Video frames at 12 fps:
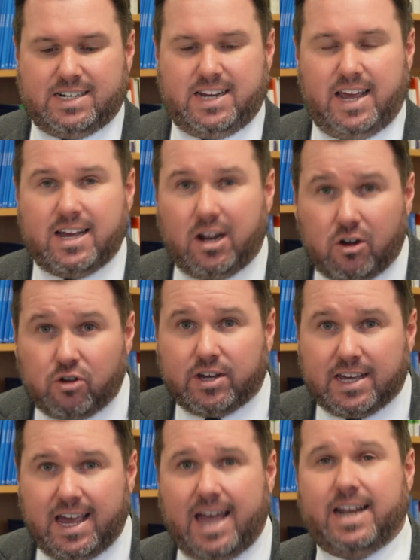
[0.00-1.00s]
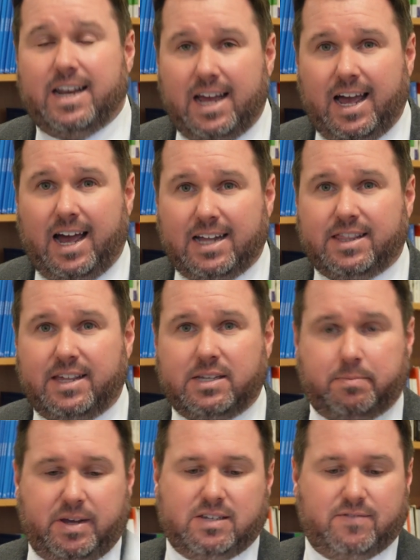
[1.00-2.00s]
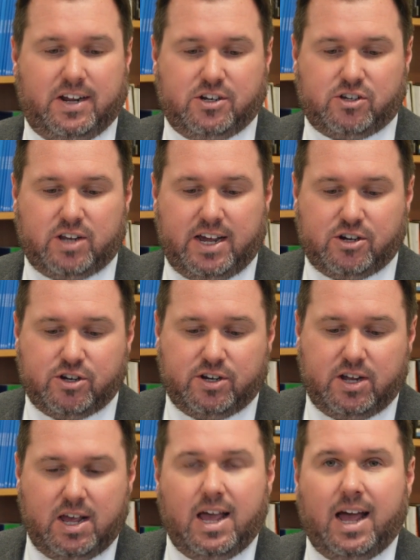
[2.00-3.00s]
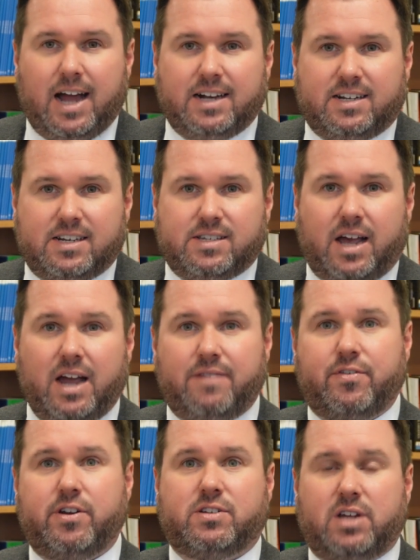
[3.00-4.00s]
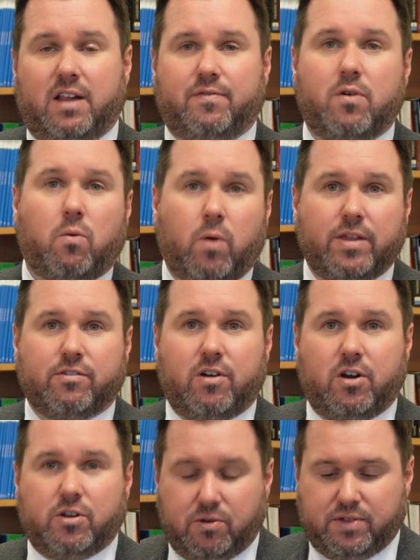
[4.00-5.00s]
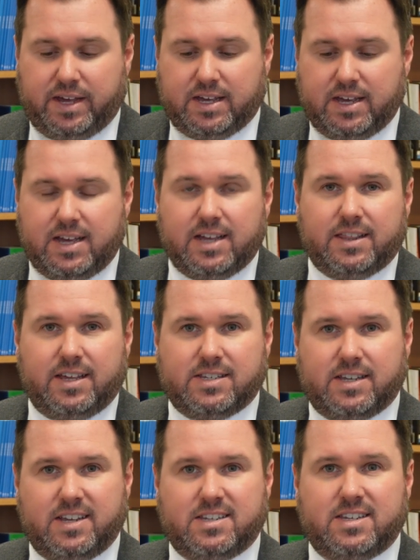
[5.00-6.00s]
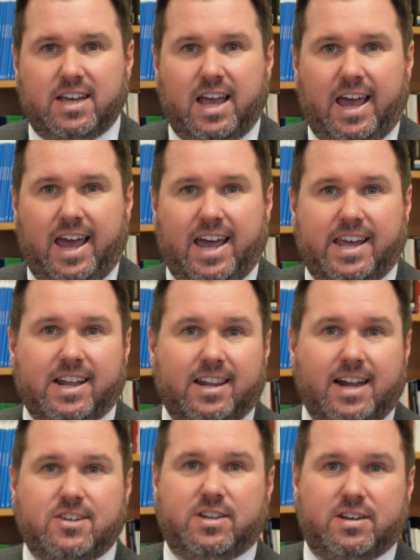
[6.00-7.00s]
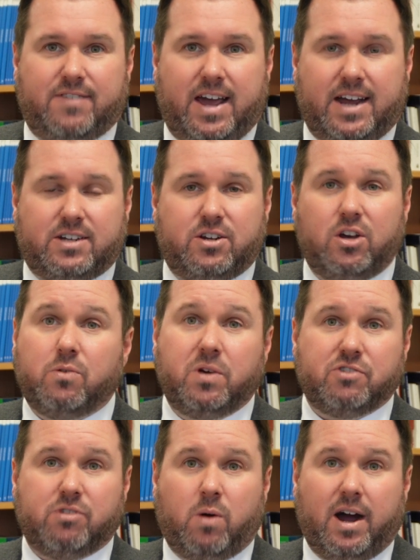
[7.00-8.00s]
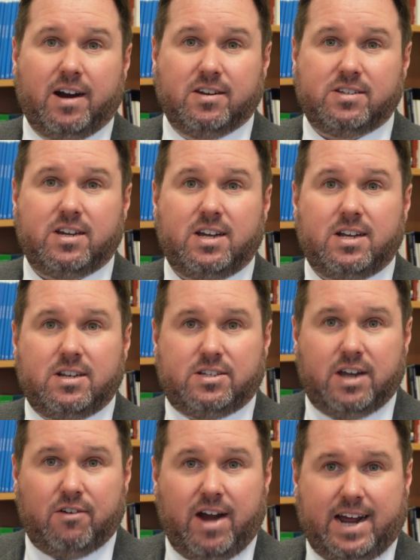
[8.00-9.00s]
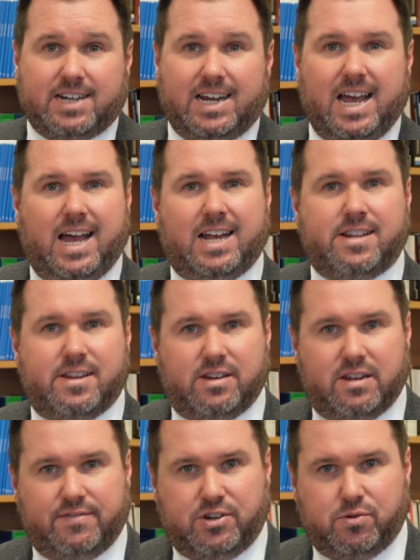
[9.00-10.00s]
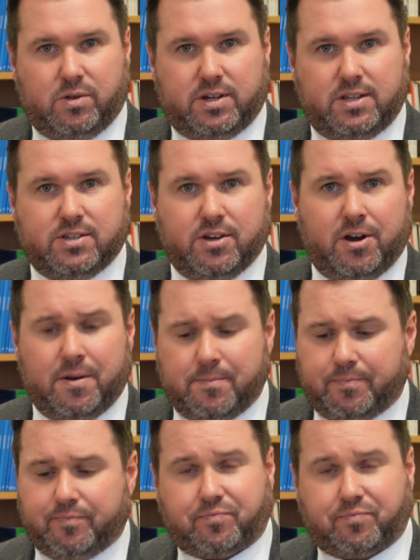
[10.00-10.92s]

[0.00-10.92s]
take a look again at this piece of legislation and decide for yourself whether or not you think this is a legislative act which requires direct and individual concern,